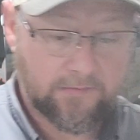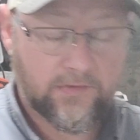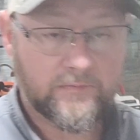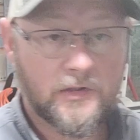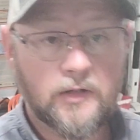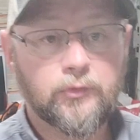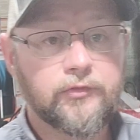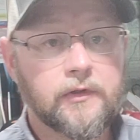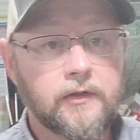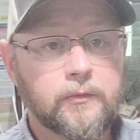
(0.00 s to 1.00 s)
the same time. If
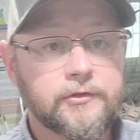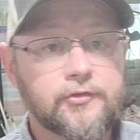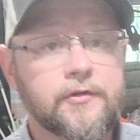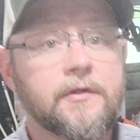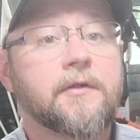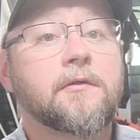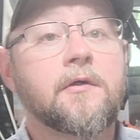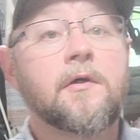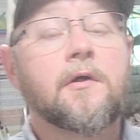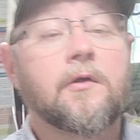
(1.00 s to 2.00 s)
you like what you're seeing,
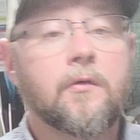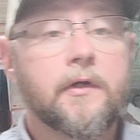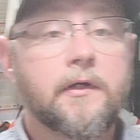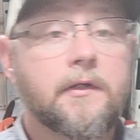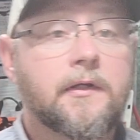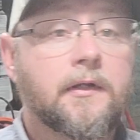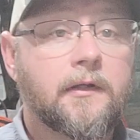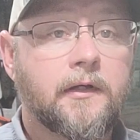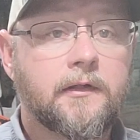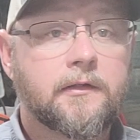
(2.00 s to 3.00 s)
go ahead,
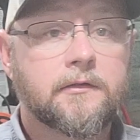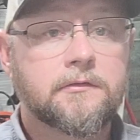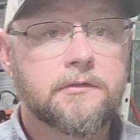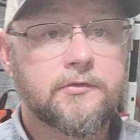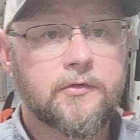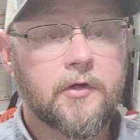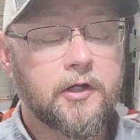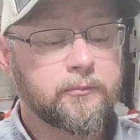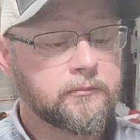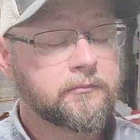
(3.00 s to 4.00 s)
like,
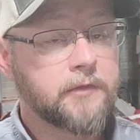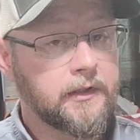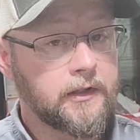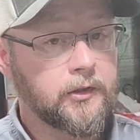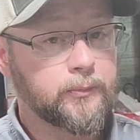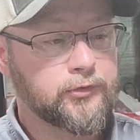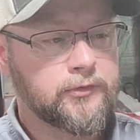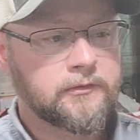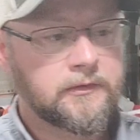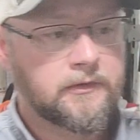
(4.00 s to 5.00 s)
subscribe, it helps.